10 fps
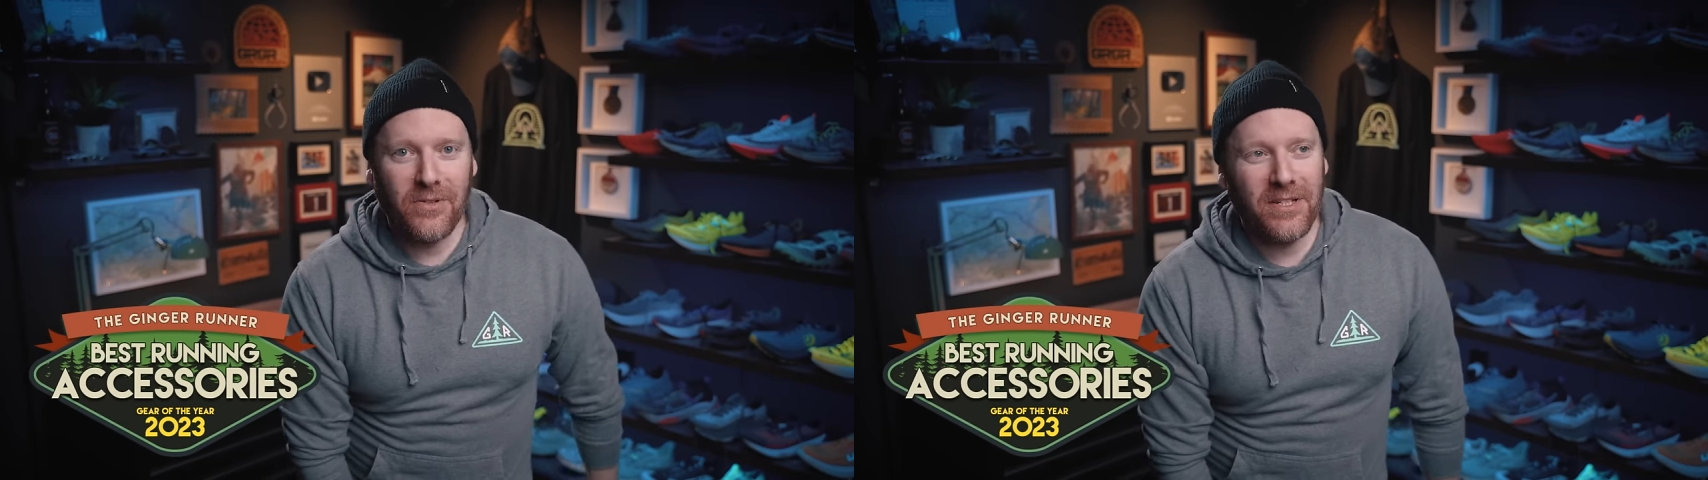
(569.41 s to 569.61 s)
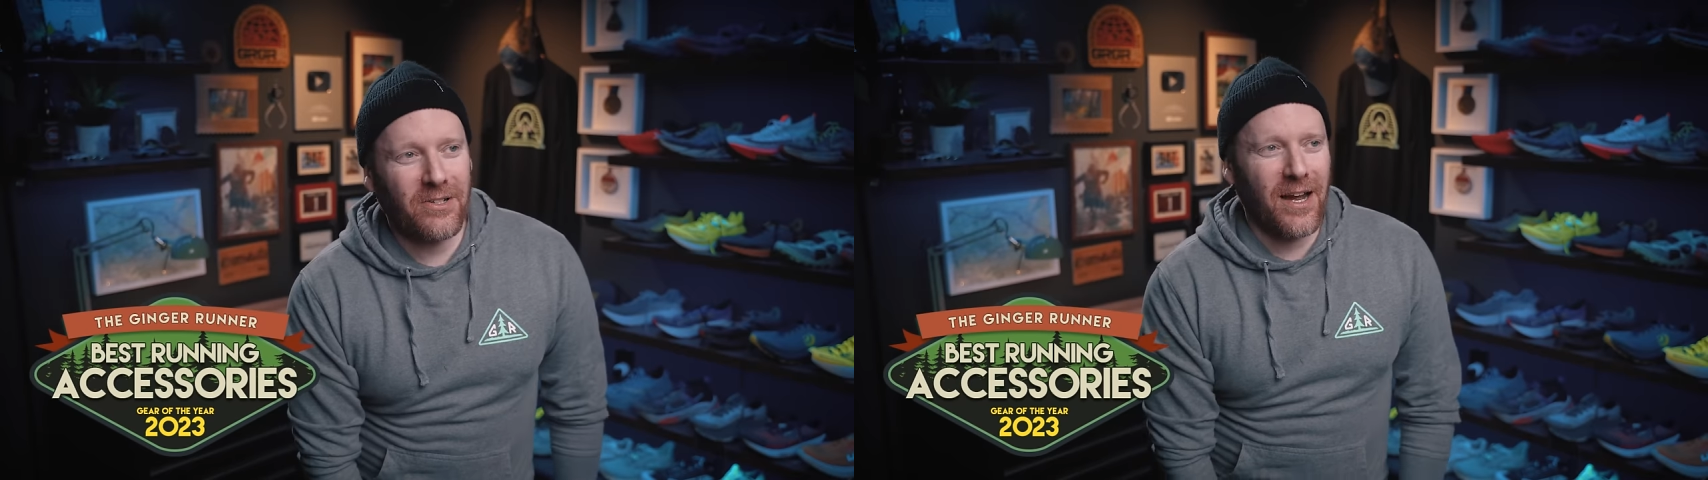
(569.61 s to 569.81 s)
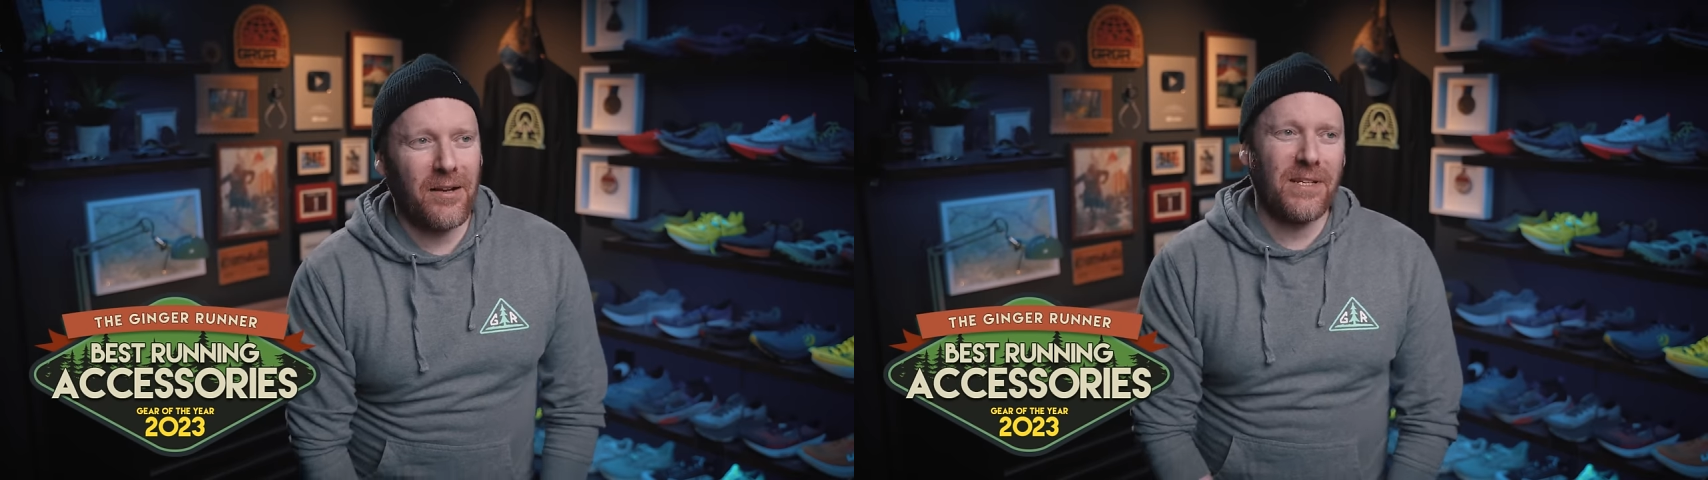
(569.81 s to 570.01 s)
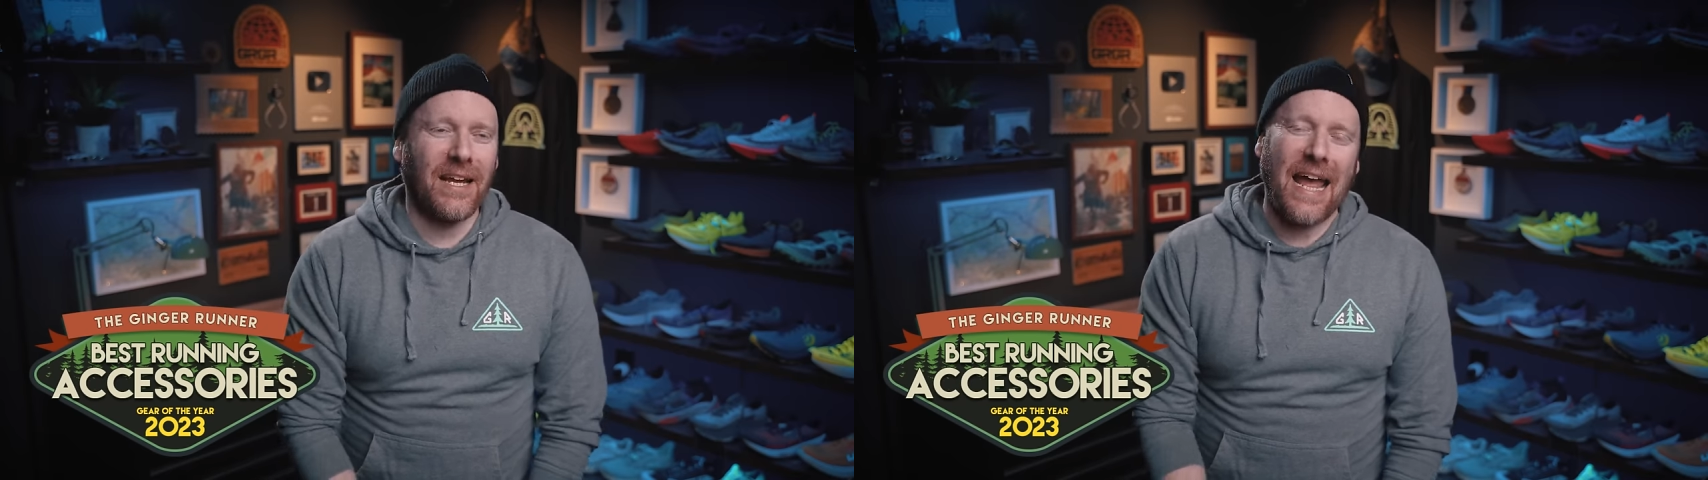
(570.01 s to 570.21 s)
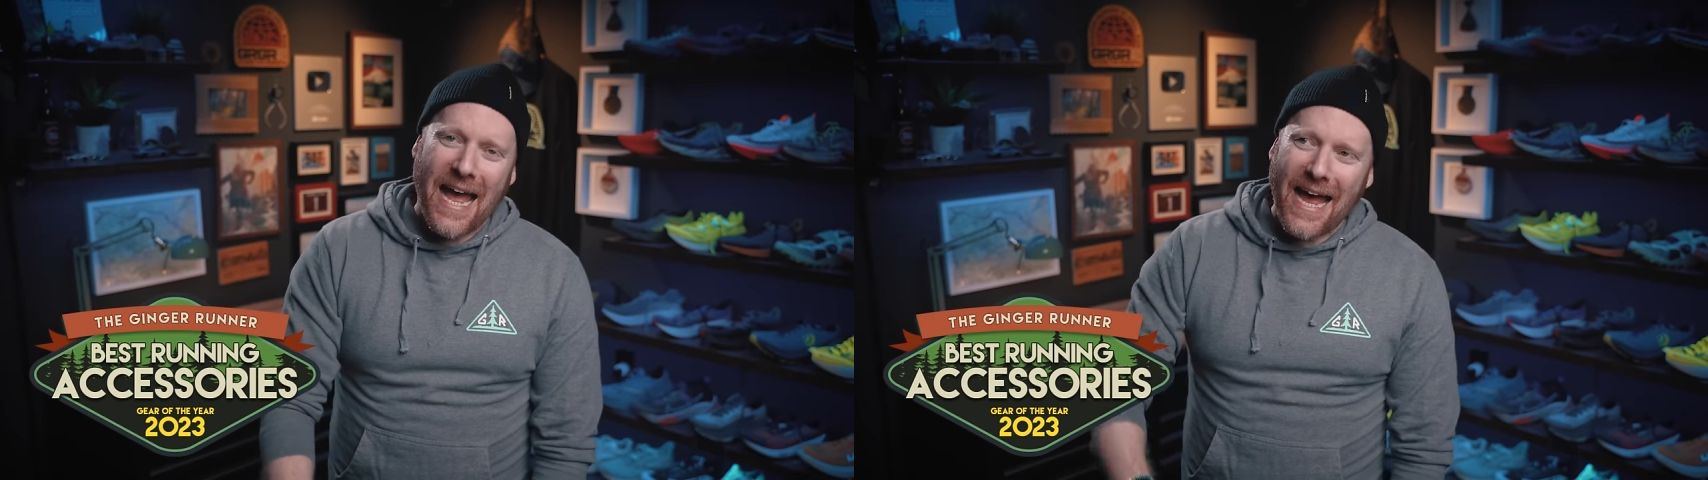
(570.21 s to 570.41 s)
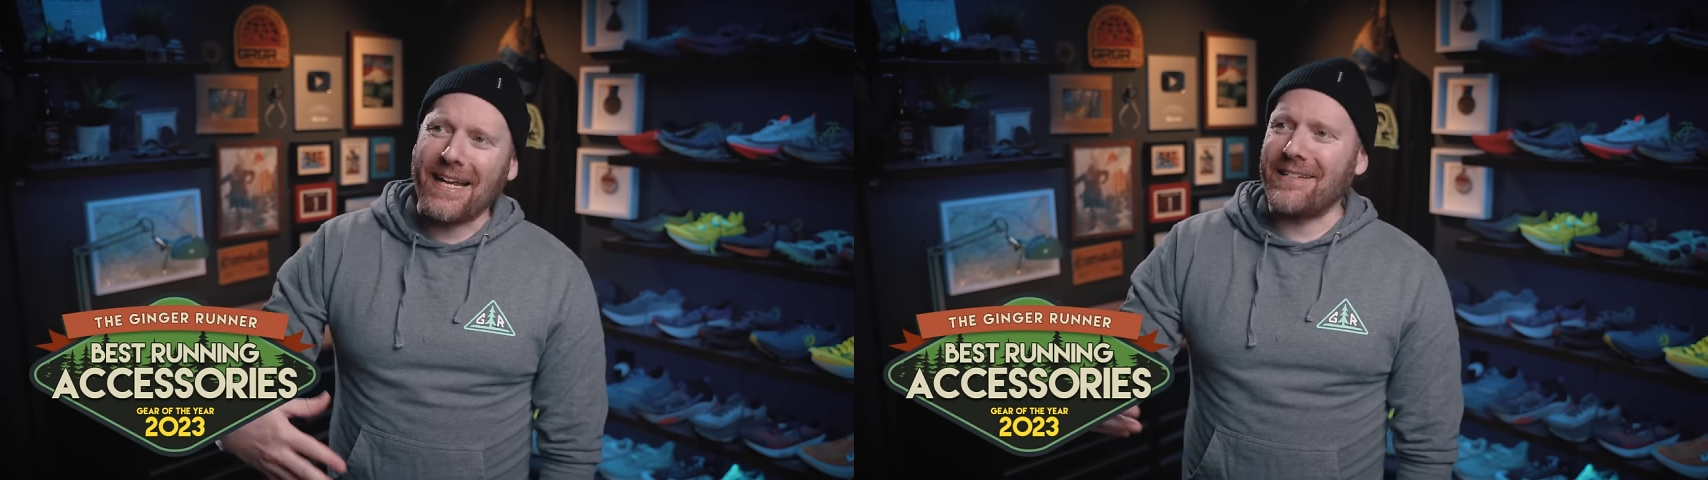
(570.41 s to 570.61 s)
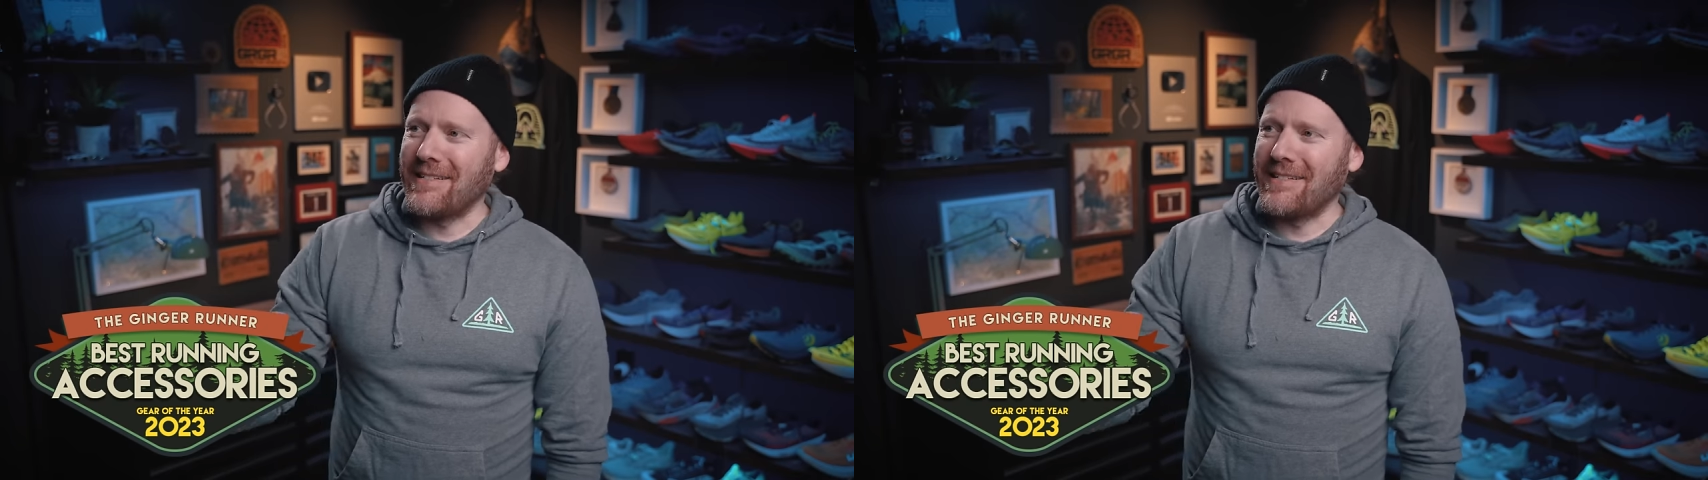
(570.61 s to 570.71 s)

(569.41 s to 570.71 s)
So these are items like hats,